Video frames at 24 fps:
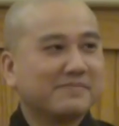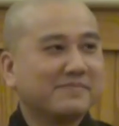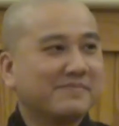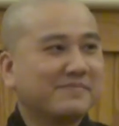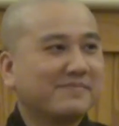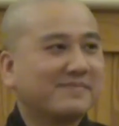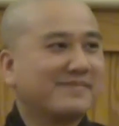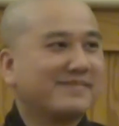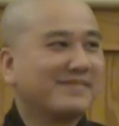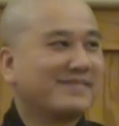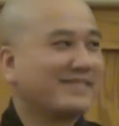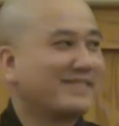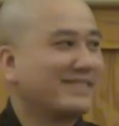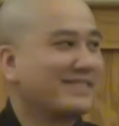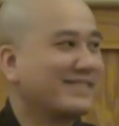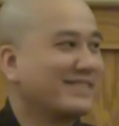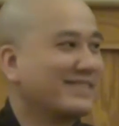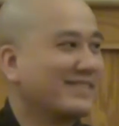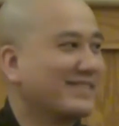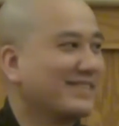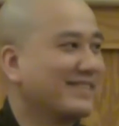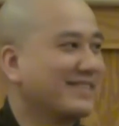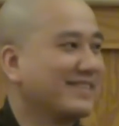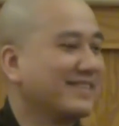
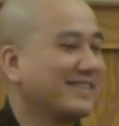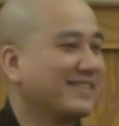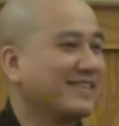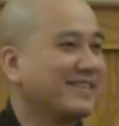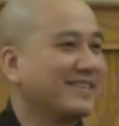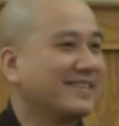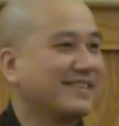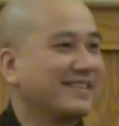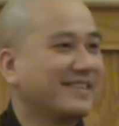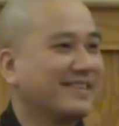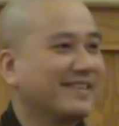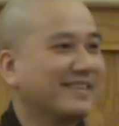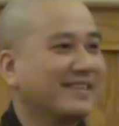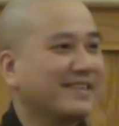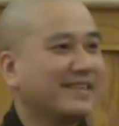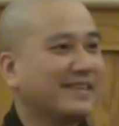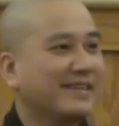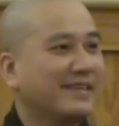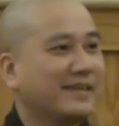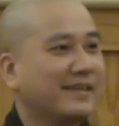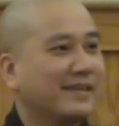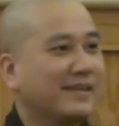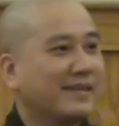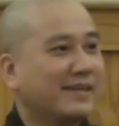
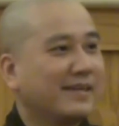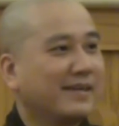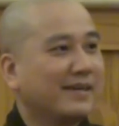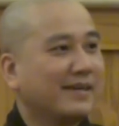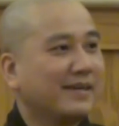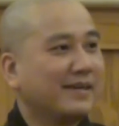Nobody speaks.